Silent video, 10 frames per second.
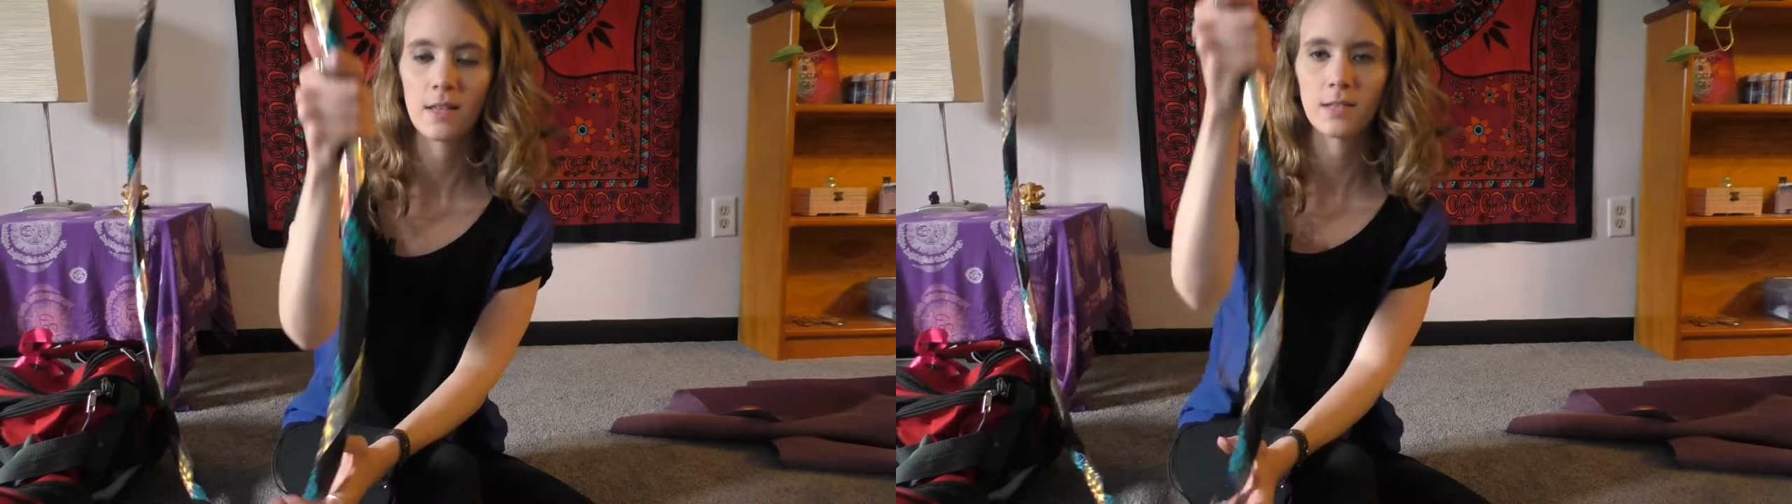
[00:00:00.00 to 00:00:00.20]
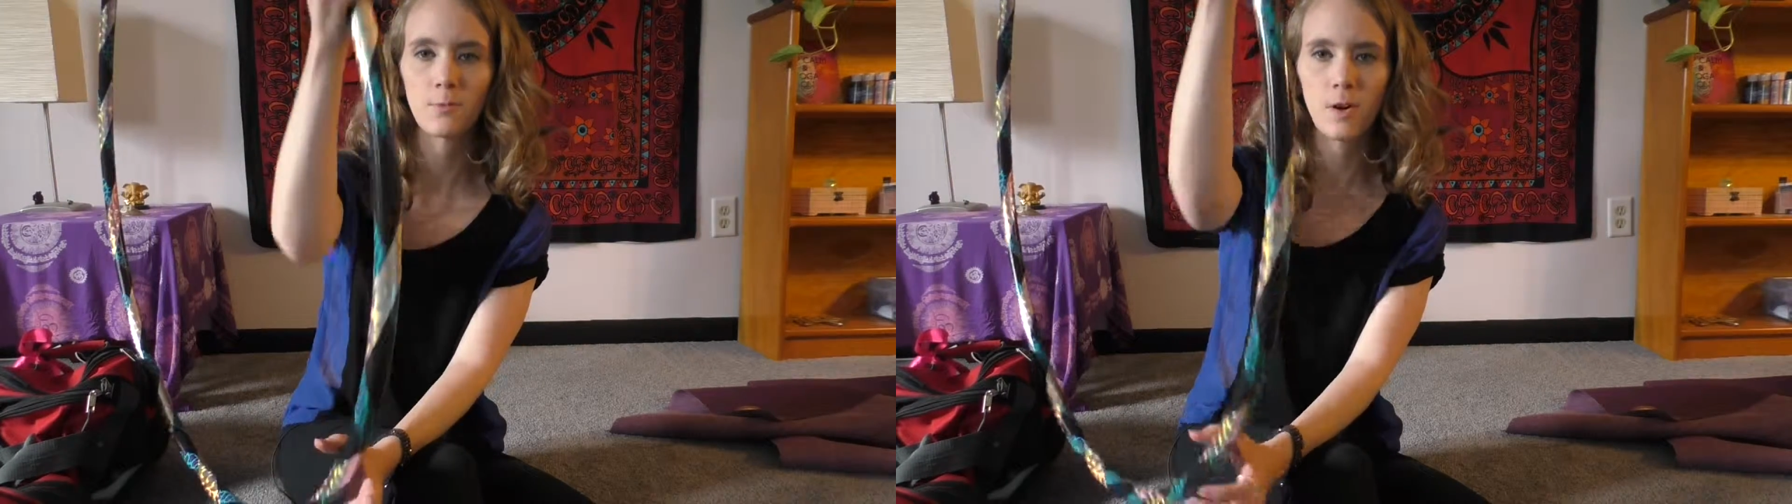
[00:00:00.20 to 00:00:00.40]

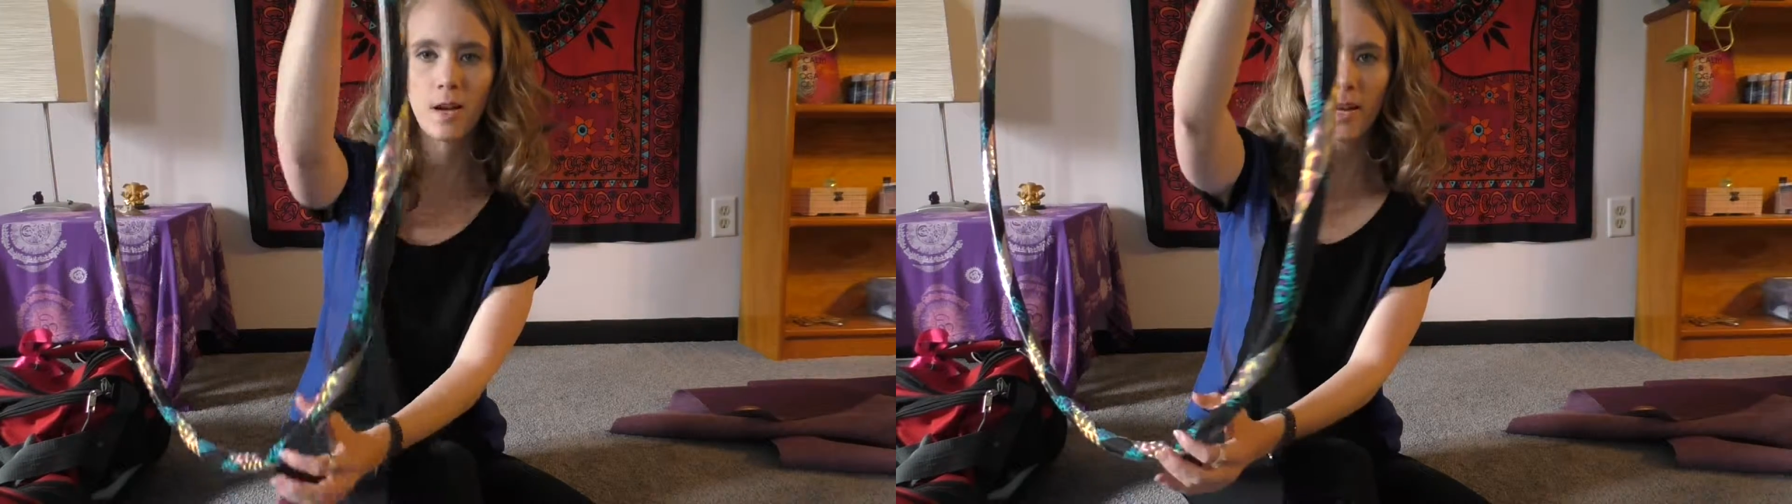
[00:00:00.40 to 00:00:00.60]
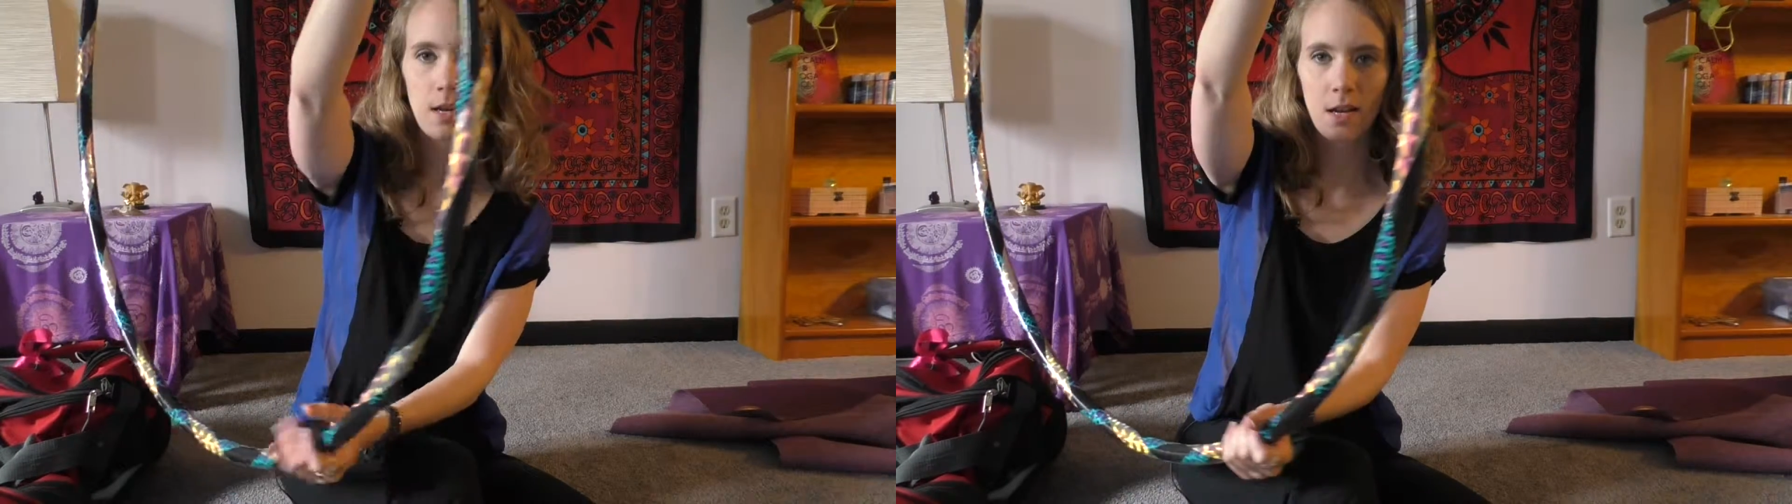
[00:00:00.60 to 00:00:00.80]
This
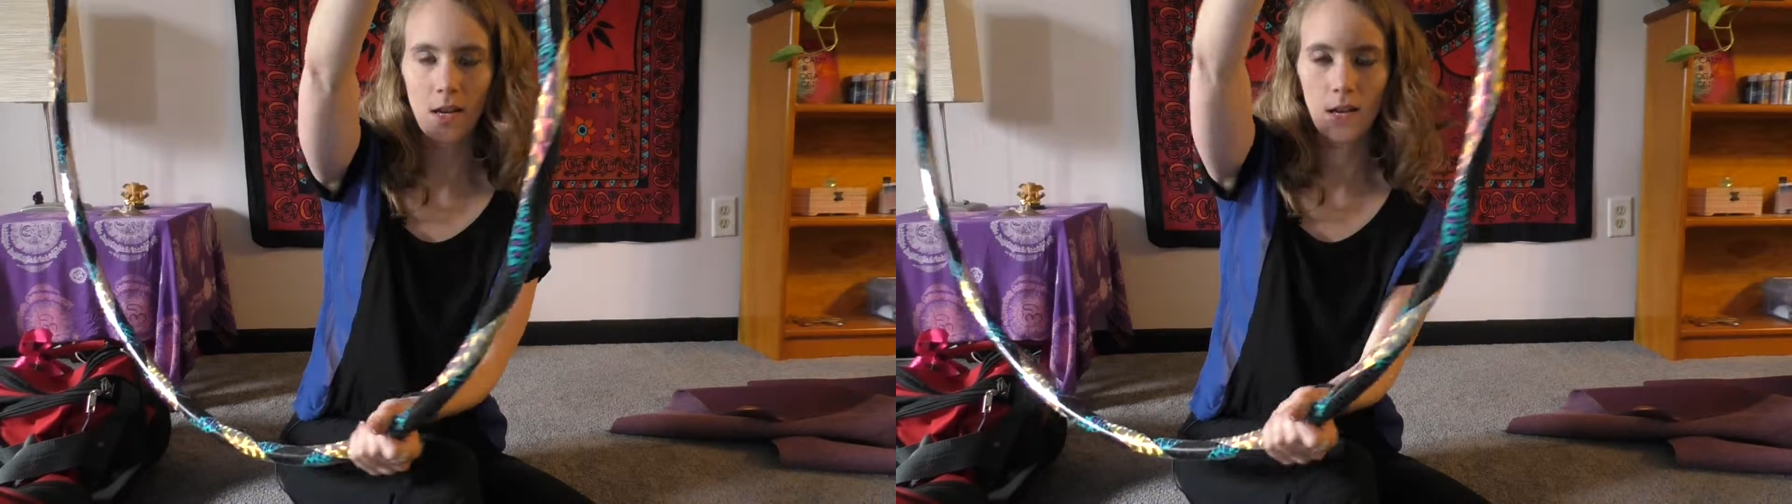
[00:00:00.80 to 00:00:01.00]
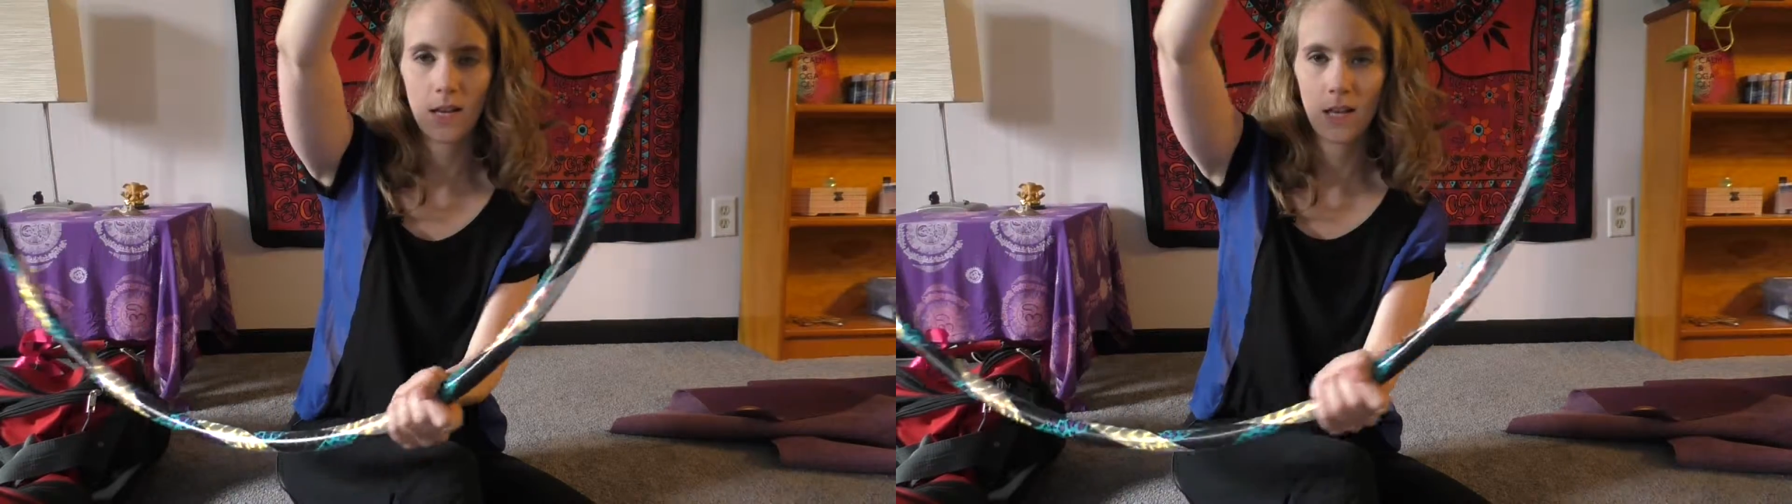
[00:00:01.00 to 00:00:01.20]

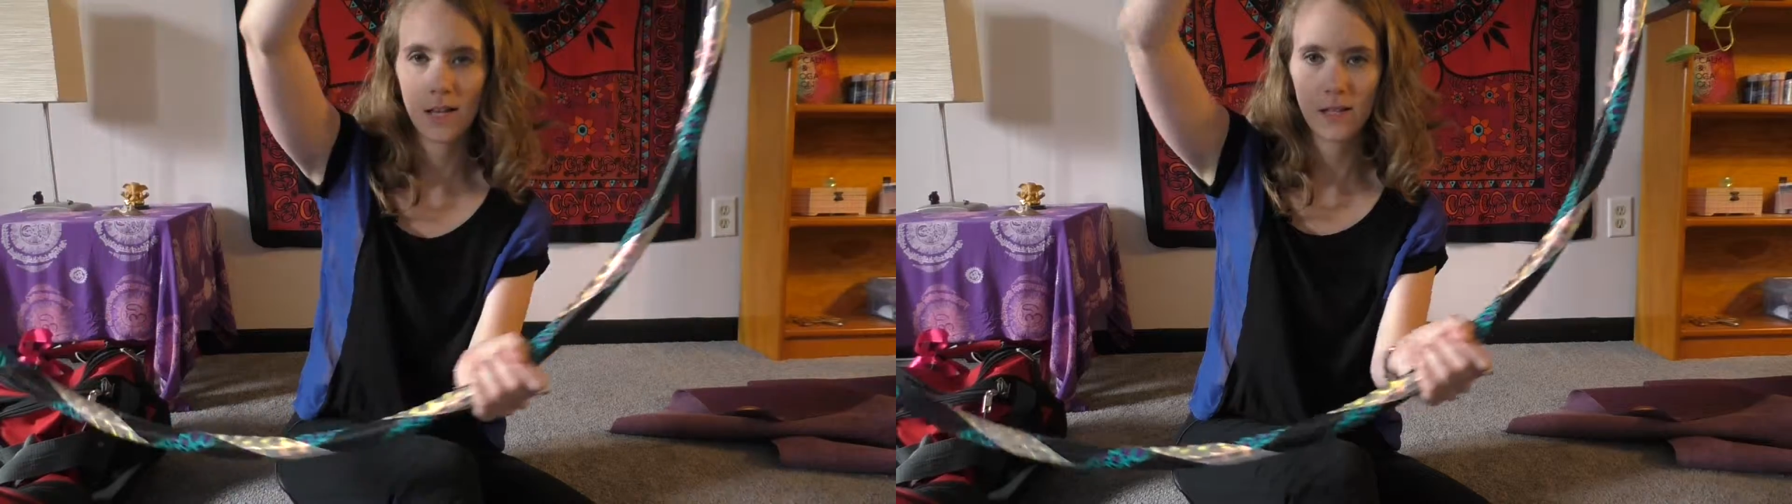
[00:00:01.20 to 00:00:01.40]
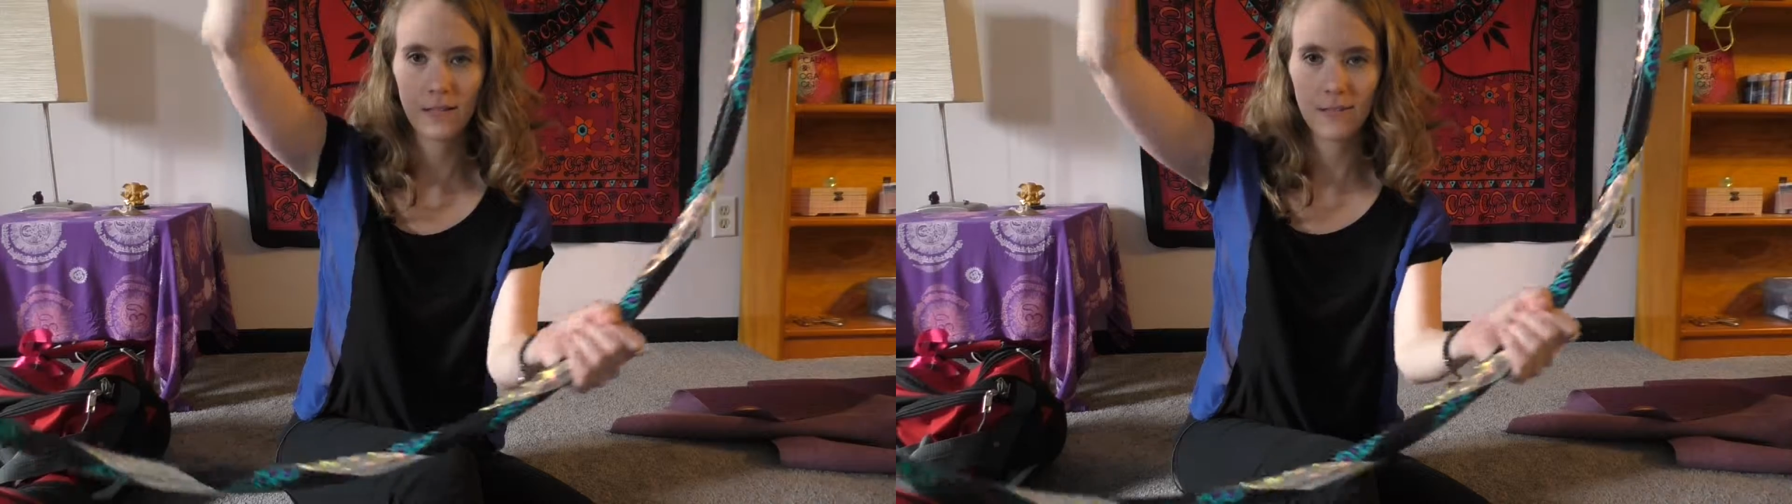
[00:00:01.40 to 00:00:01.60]
one
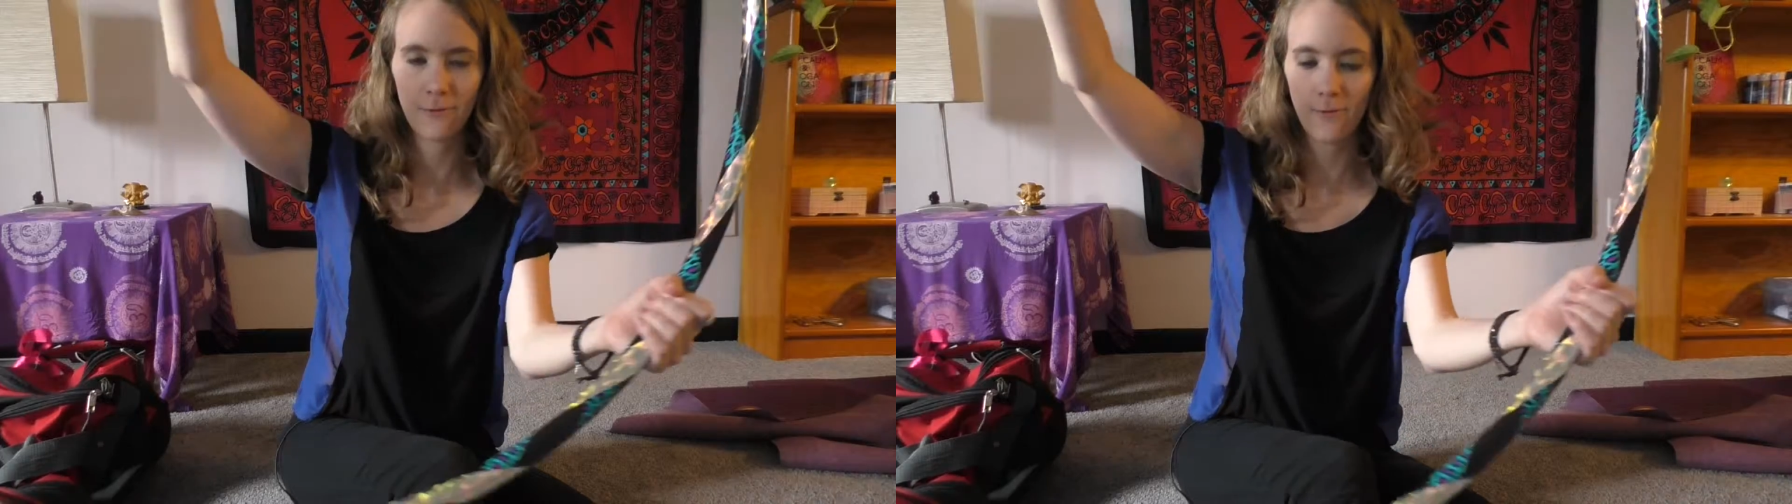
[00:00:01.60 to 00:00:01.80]
is